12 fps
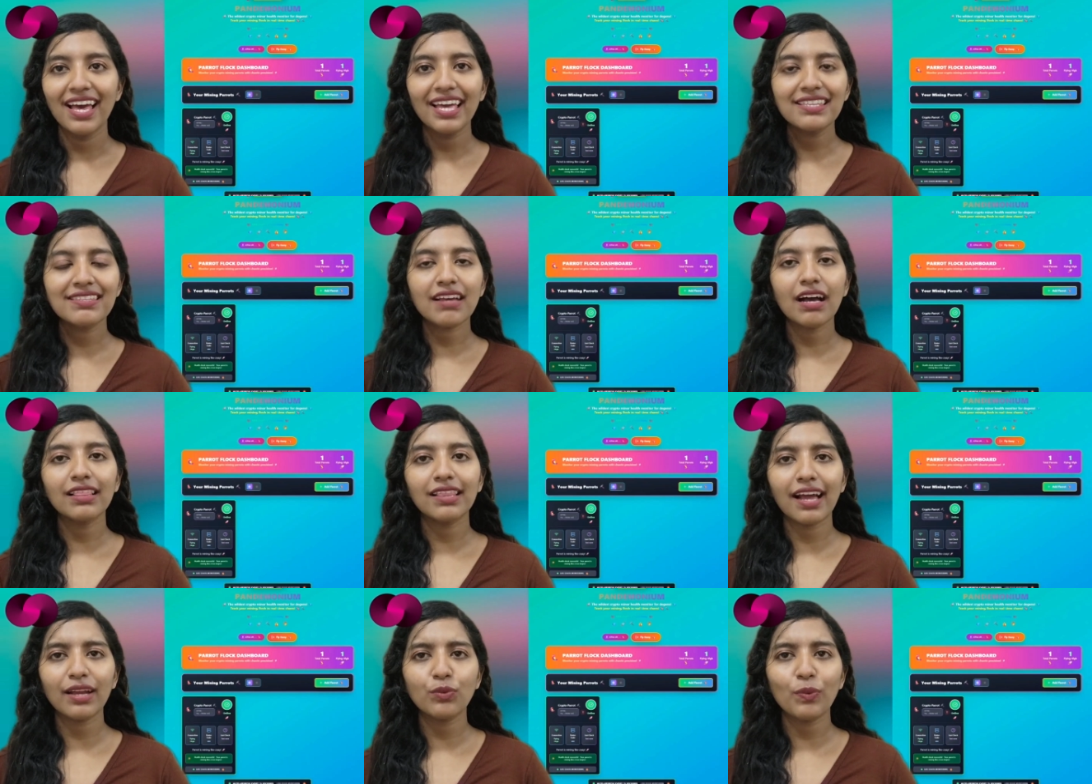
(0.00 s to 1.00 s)
It's a
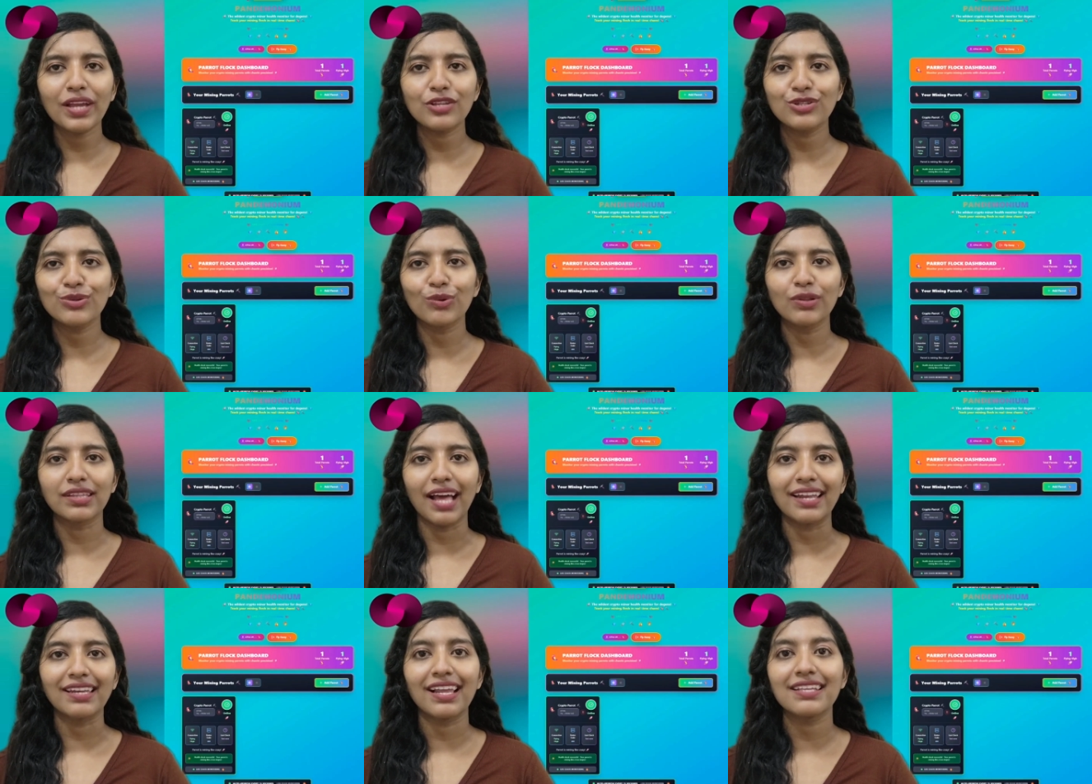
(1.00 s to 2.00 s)
lightweight tool
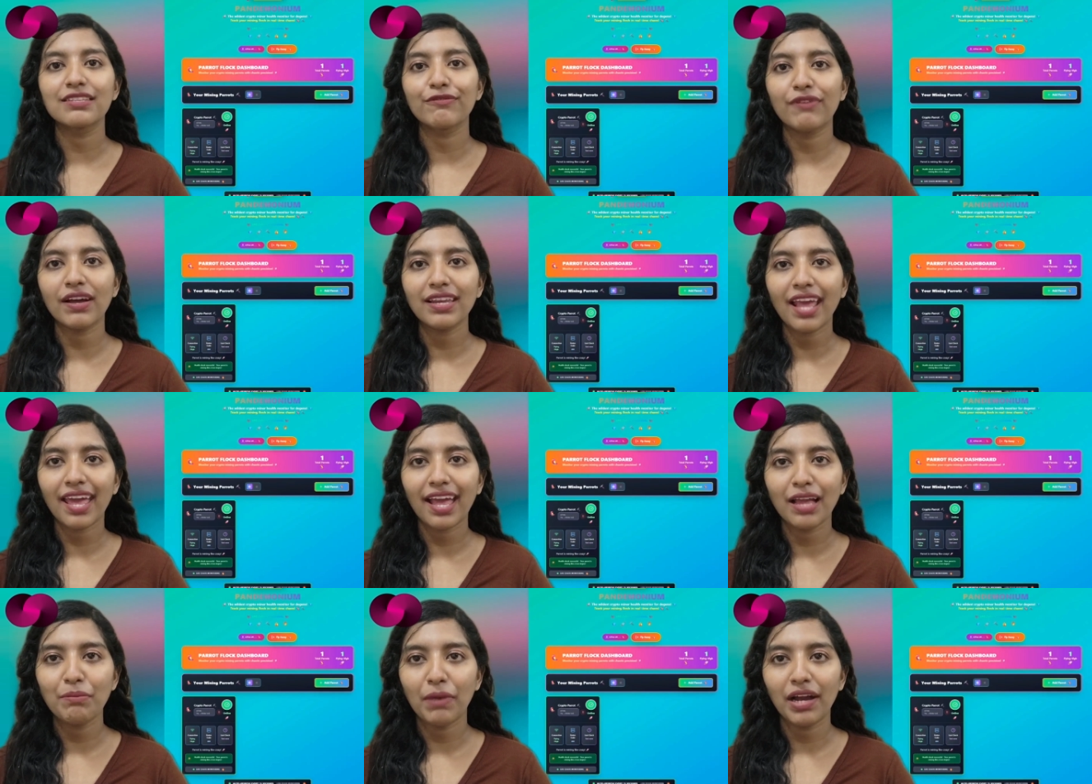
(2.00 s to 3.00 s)
that lets fun
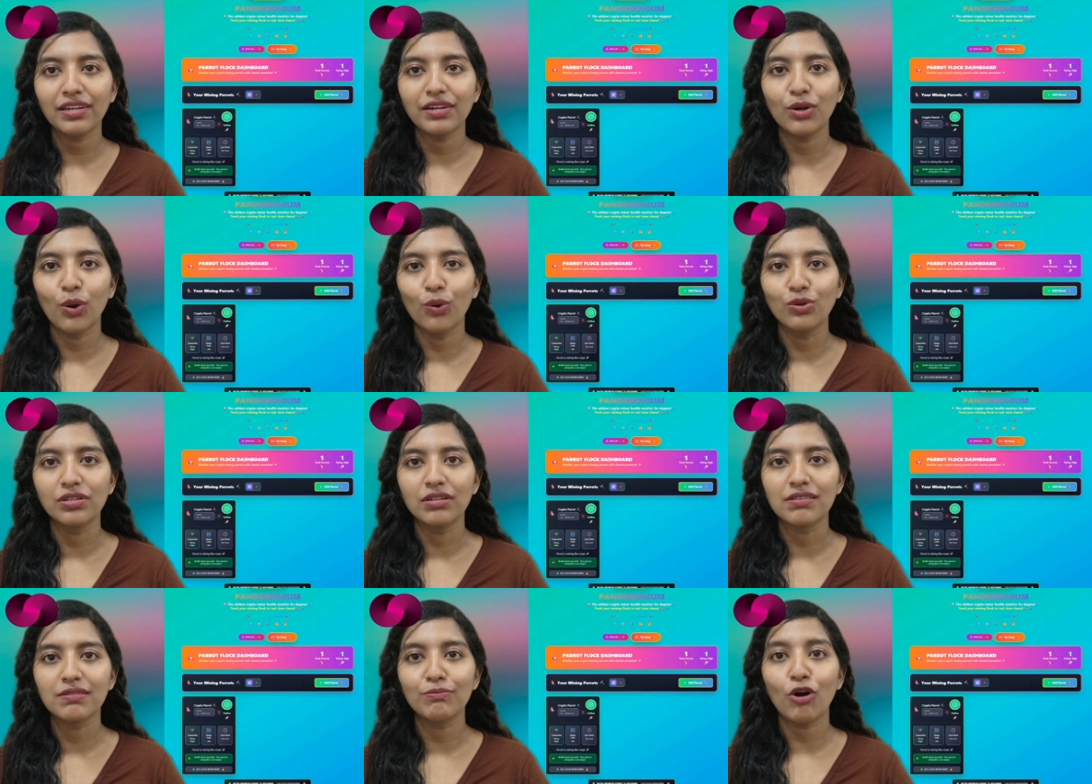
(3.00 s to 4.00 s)
AI miner
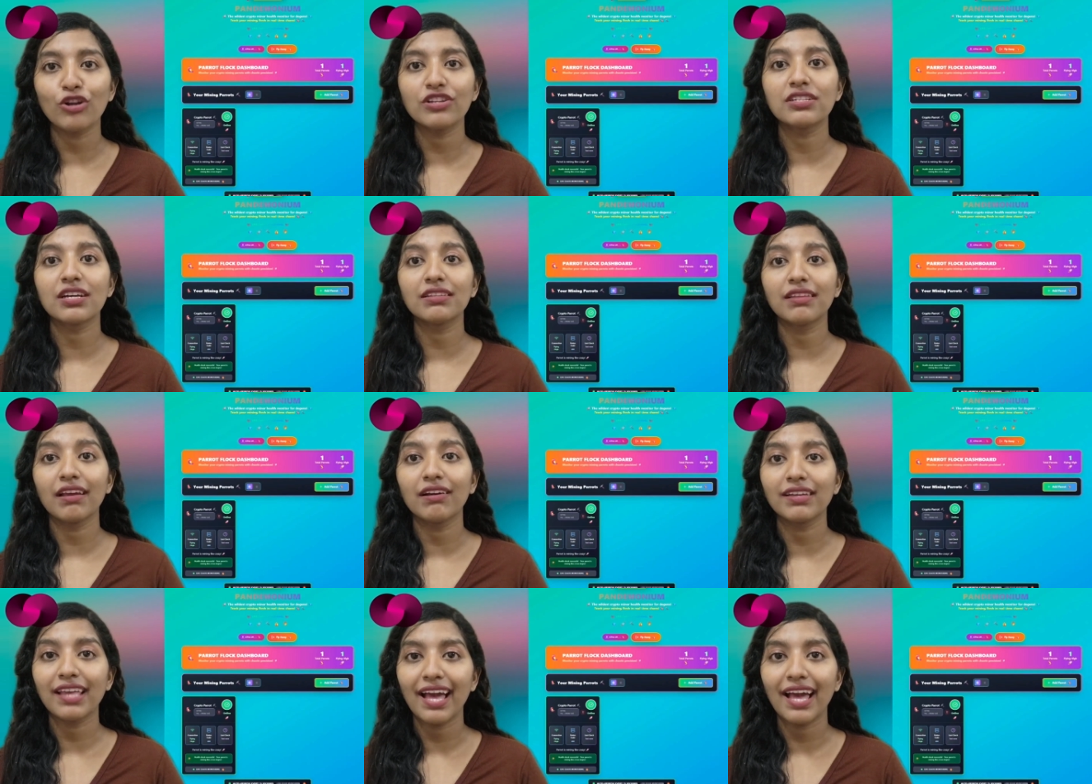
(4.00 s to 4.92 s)
holders monitor their